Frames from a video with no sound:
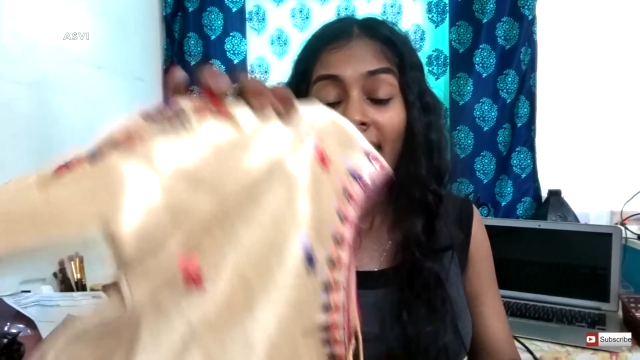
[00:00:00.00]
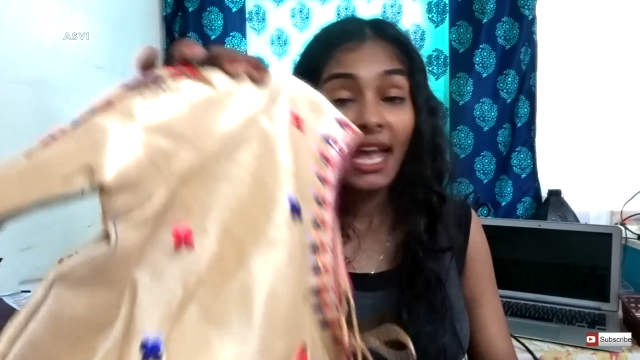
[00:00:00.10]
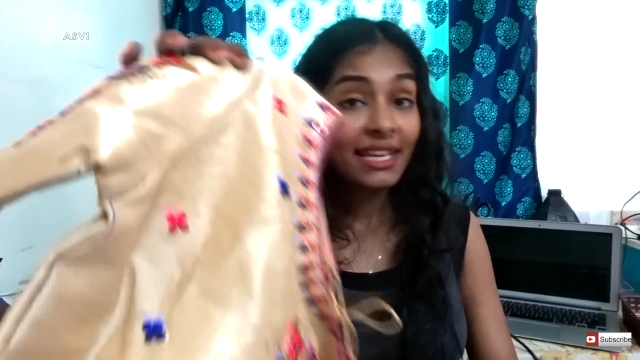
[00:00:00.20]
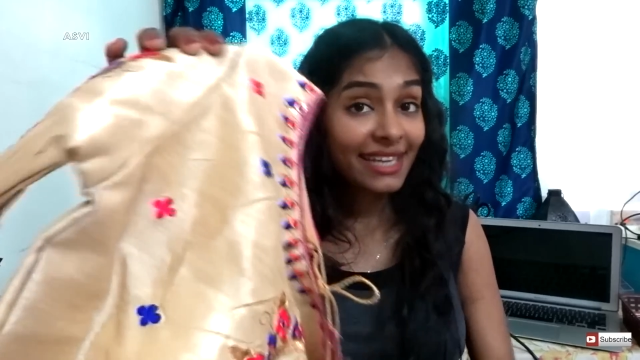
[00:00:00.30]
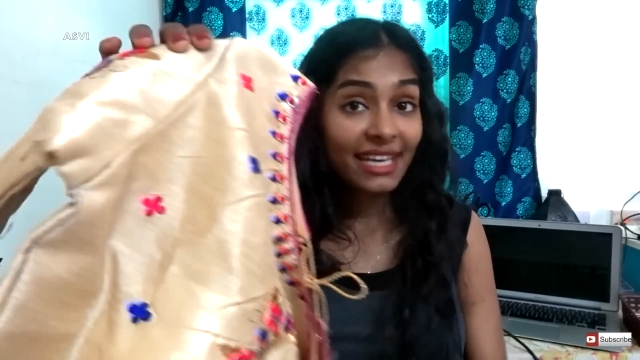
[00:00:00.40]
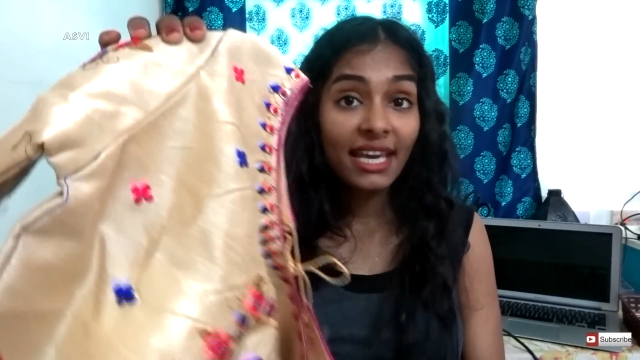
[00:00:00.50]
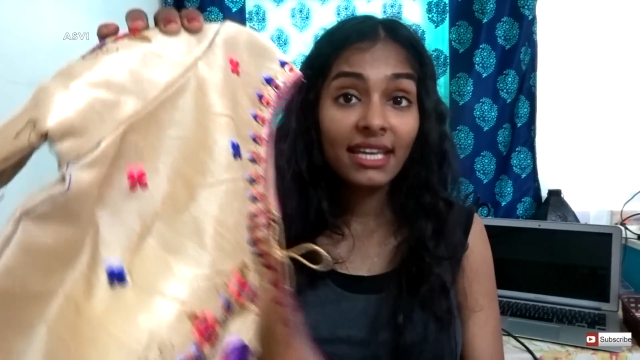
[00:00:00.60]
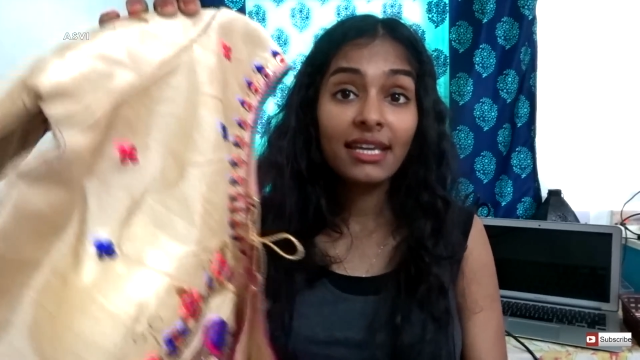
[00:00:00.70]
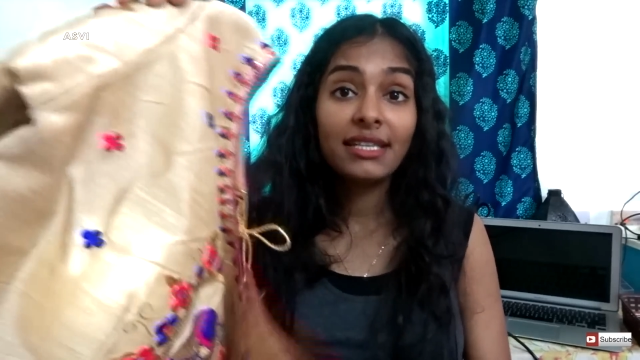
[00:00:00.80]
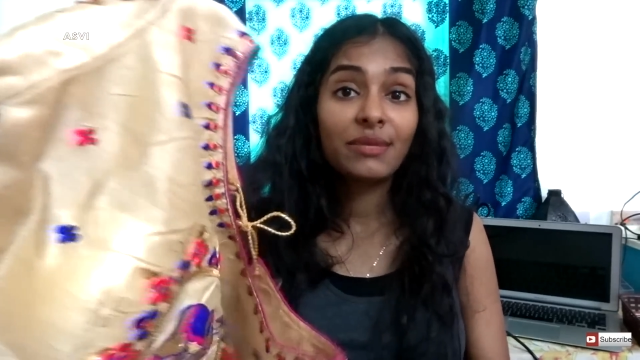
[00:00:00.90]
And
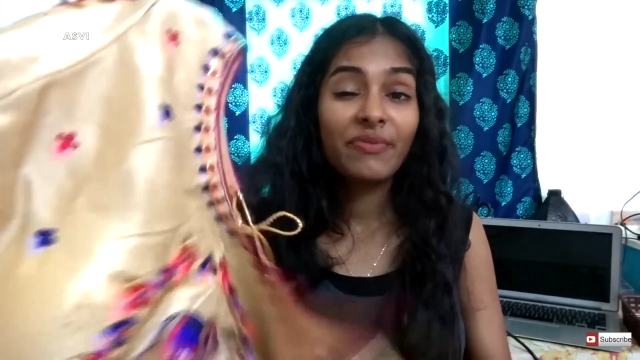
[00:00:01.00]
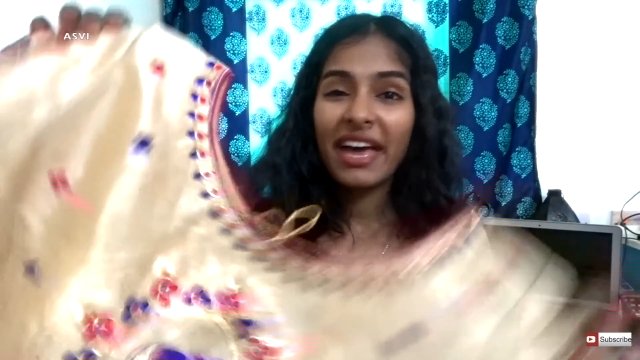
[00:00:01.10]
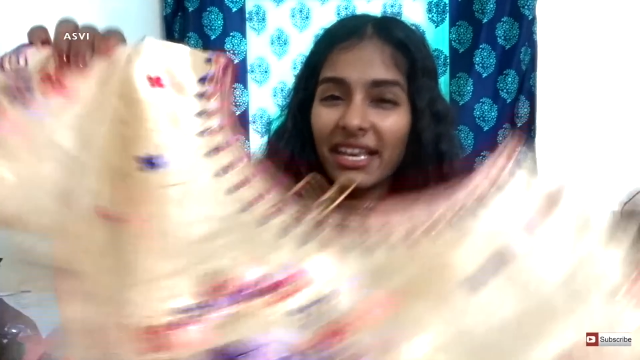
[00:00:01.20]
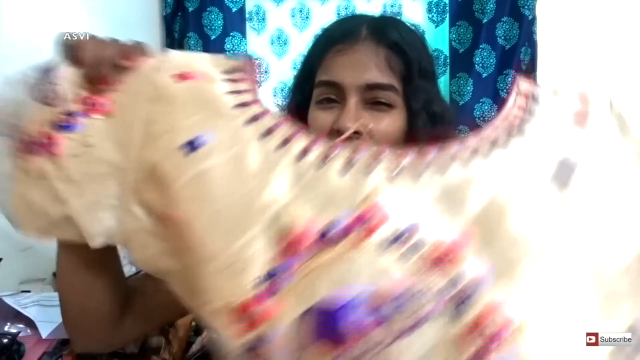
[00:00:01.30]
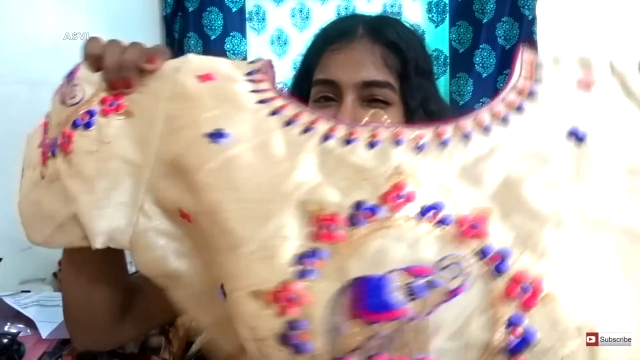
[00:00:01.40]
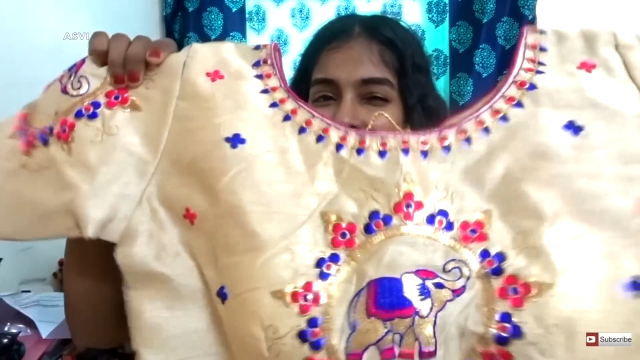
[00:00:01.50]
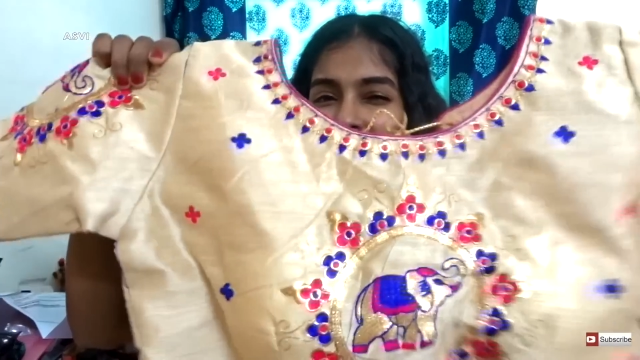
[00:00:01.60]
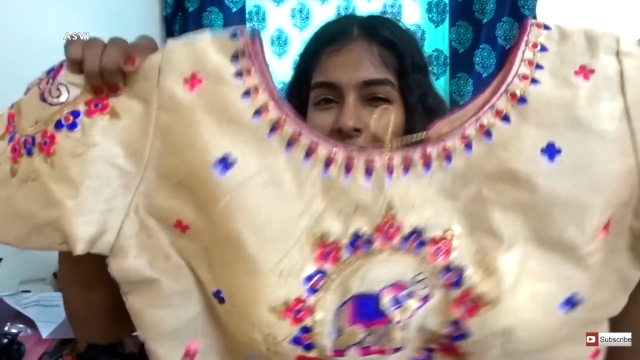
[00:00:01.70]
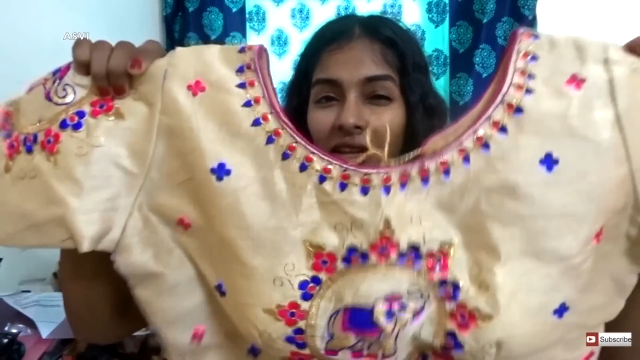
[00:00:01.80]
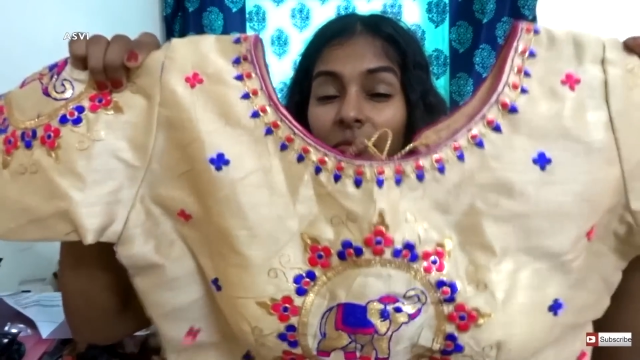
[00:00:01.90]
again, it's
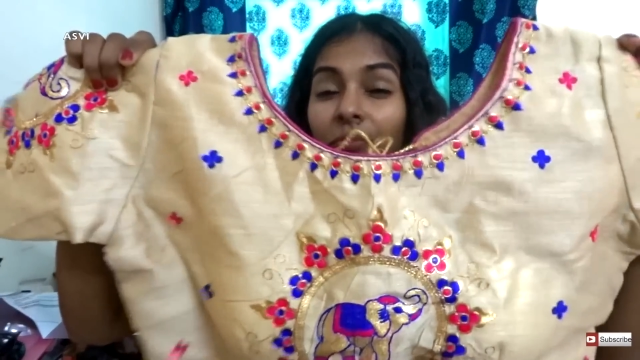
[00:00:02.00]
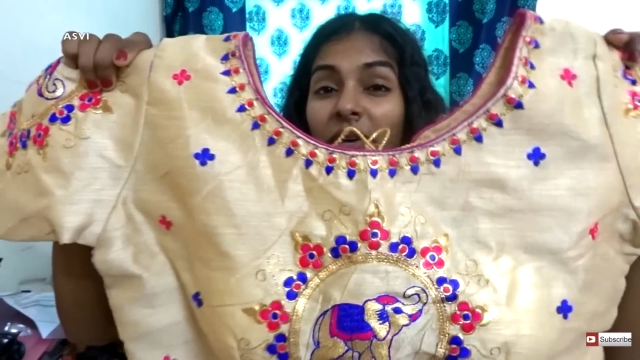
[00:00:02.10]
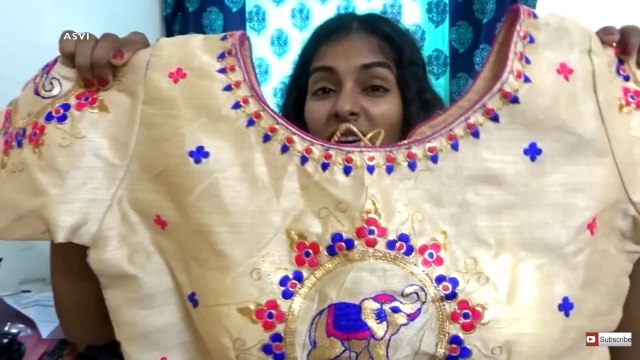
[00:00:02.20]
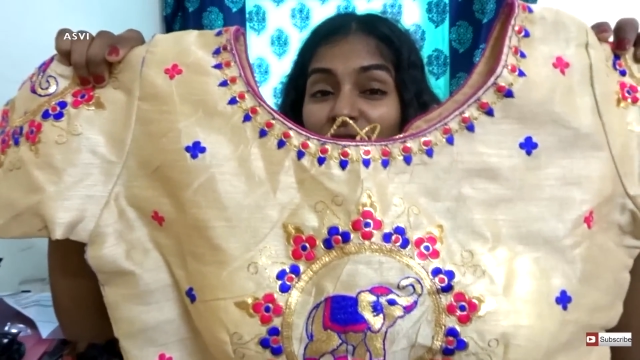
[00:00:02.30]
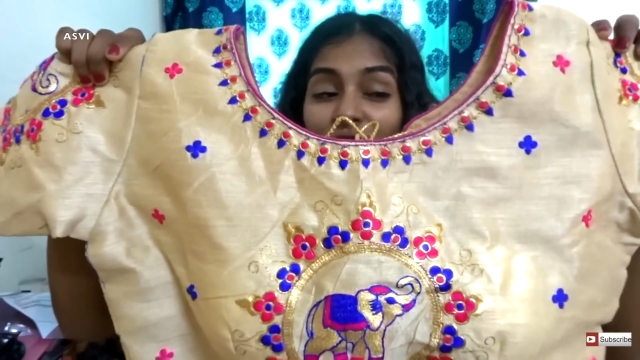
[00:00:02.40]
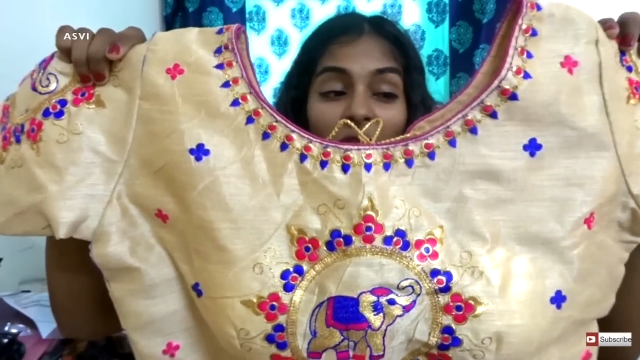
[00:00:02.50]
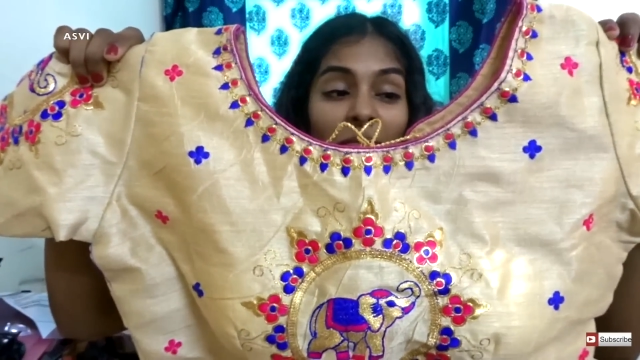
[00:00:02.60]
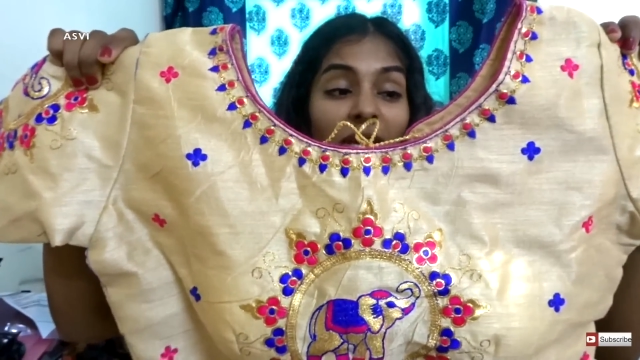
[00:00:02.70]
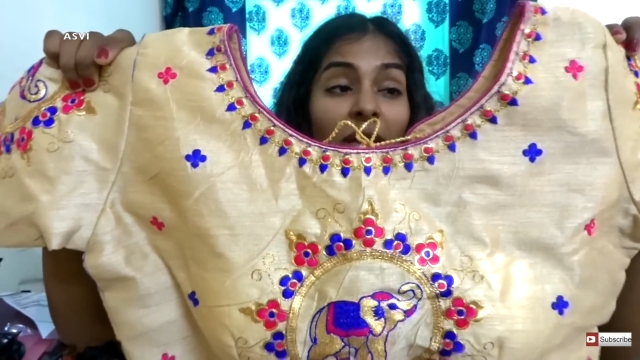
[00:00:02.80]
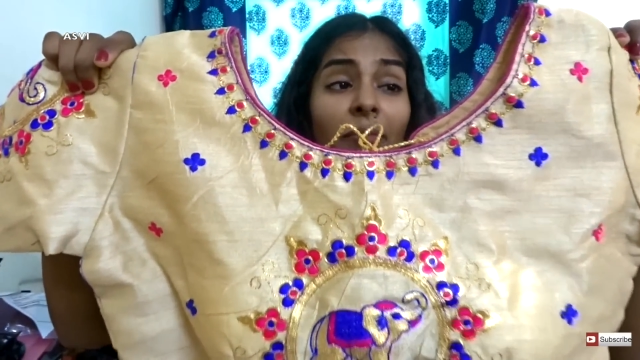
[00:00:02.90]
very big for
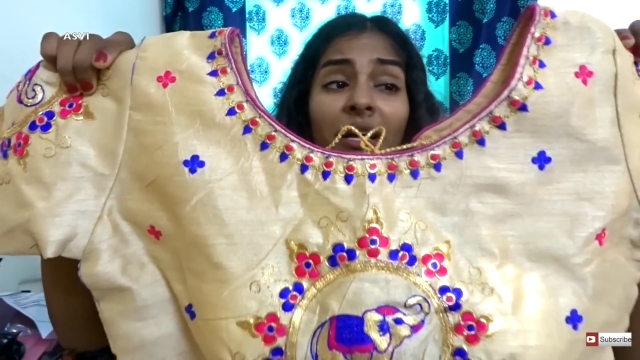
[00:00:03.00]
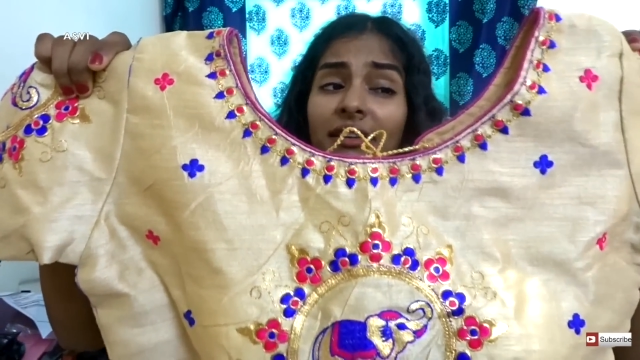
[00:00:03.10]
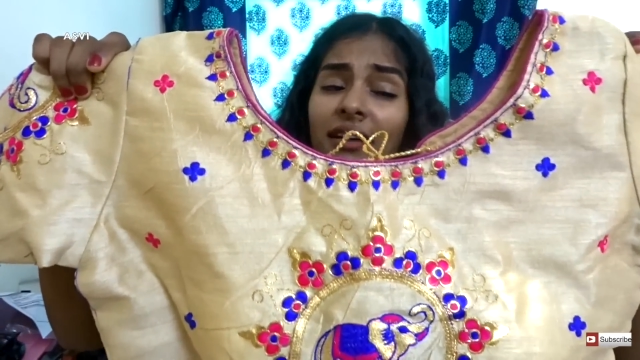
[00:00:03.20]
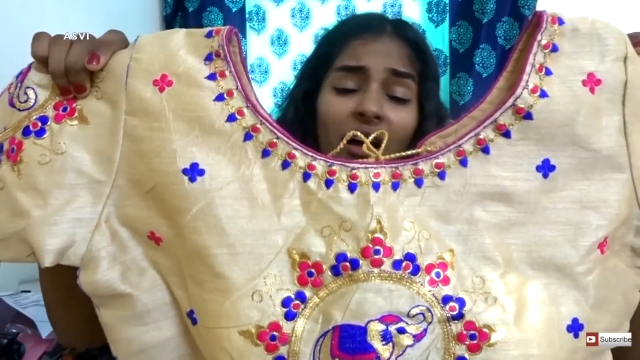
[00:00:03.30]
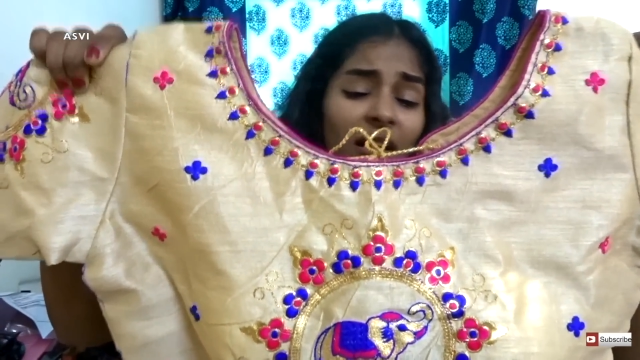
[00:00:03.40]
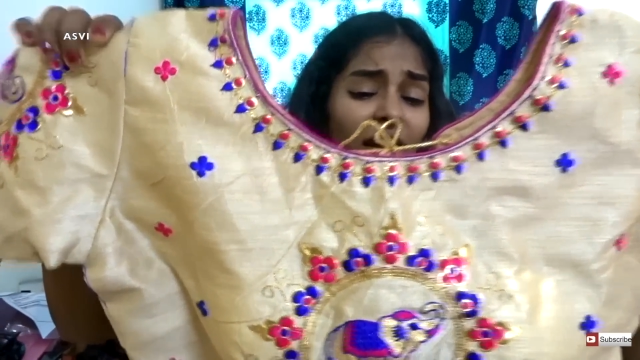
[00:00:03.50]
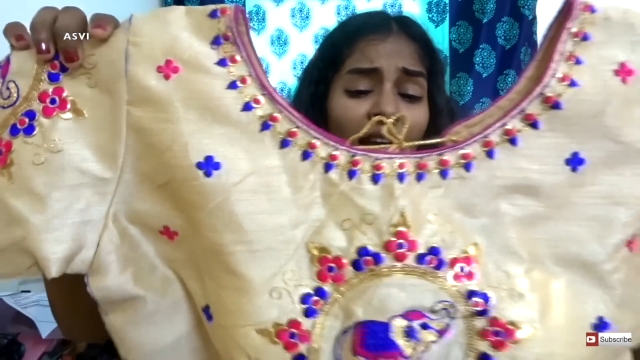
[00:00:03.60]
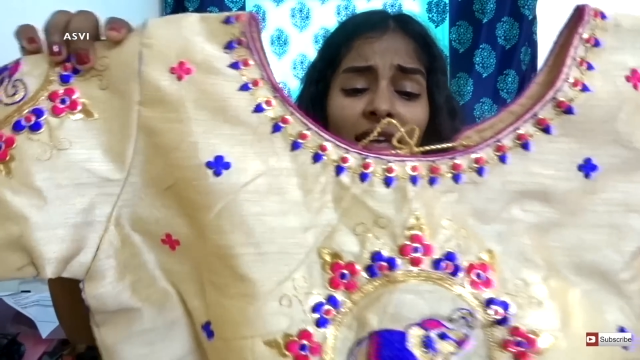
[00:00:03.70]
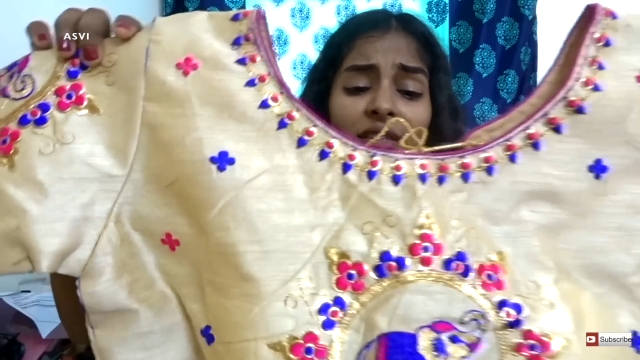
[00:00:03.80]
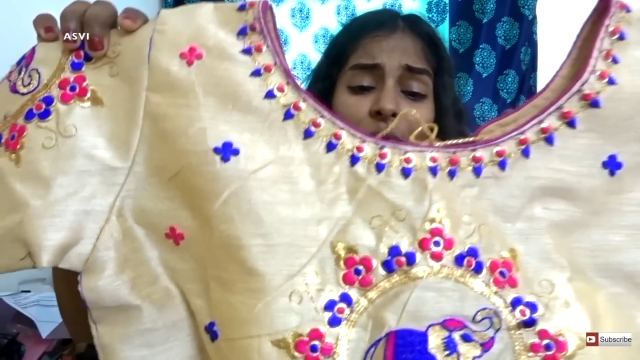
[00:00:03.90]
me, but
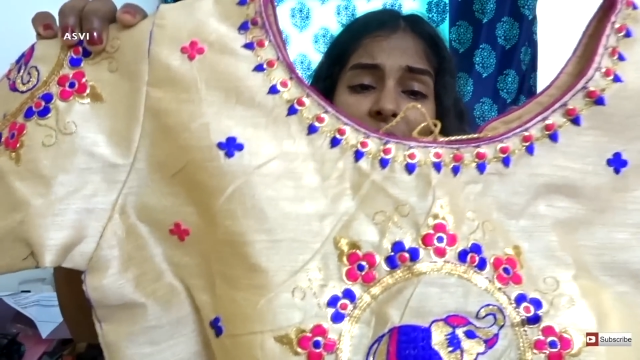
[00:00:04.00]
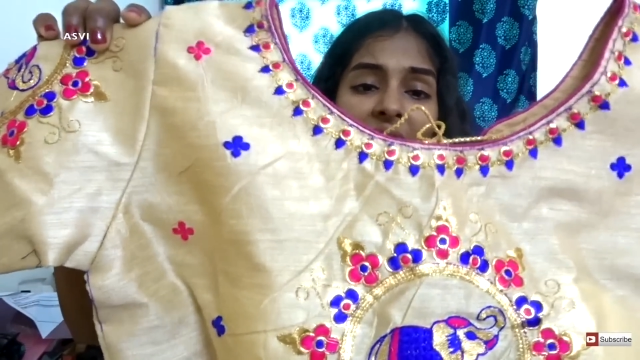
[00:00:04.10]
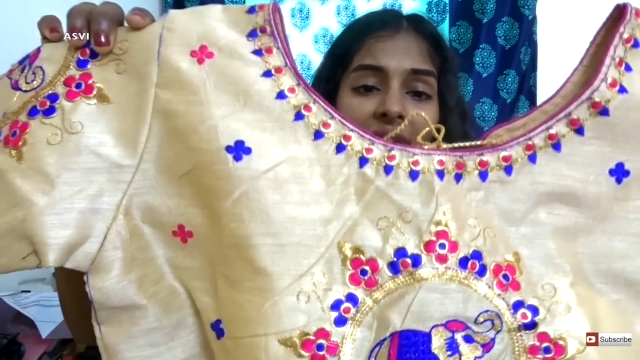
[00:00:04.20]
it's okay.